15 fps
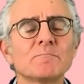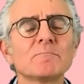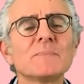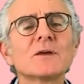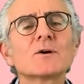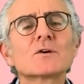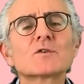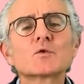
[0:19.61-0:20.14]

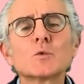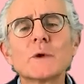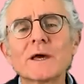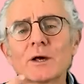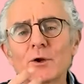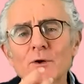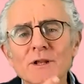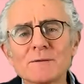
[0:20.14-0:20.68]
because we
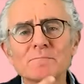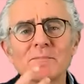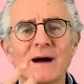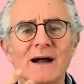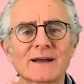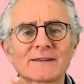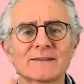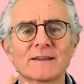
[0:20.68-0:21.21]
are all
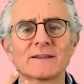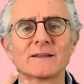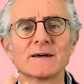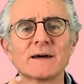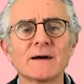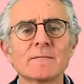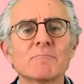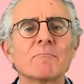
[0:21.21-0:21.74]
impacted
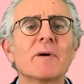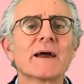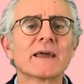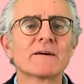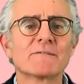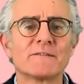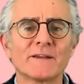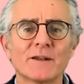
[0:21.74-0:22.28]
by
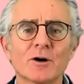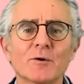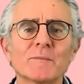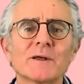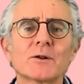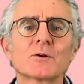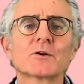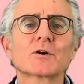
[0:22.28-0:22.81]
a
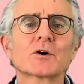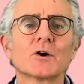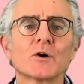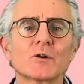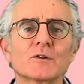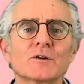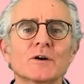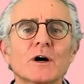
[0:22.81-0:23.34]
phenomenon
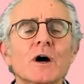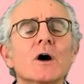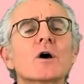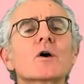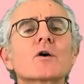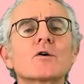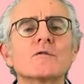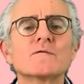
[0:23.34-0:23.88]
called
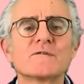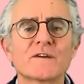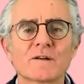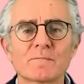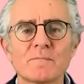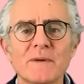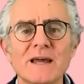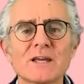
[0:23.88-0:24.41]

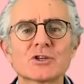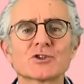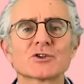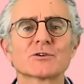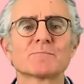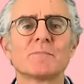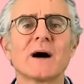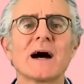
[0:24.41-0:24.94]

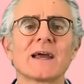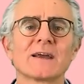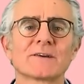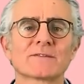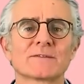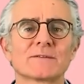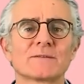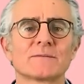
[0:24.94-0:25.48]
confirmation
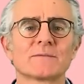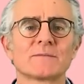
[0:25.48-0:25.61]
bias.